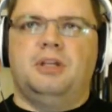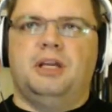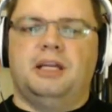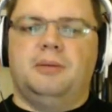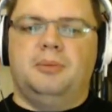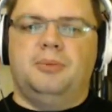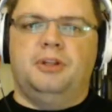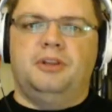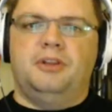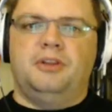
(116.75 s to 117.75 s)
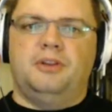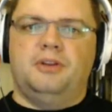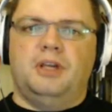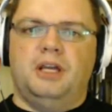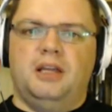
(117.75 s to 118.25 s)
I came up with
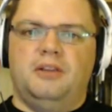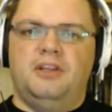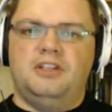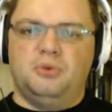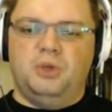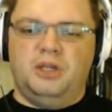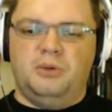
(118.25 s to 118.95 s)
this week,